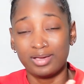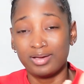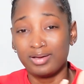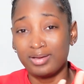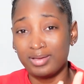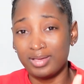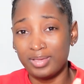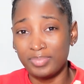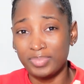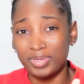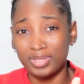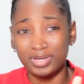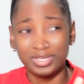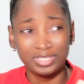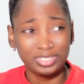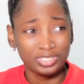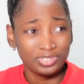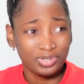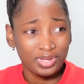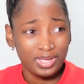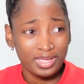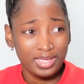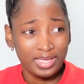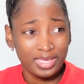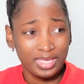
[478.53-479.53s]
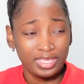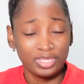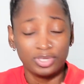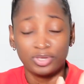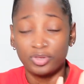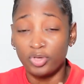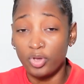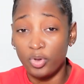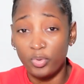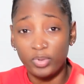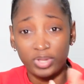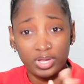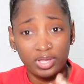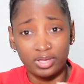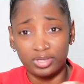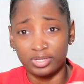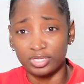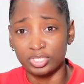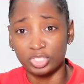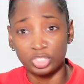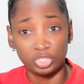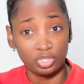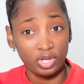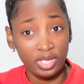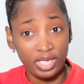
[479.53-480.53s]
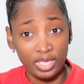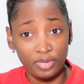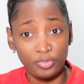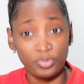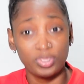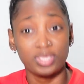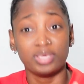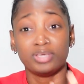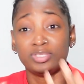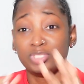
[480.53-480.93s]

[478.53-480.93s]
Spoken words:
oh, I'm gonna try. No, we're not gonna try. We are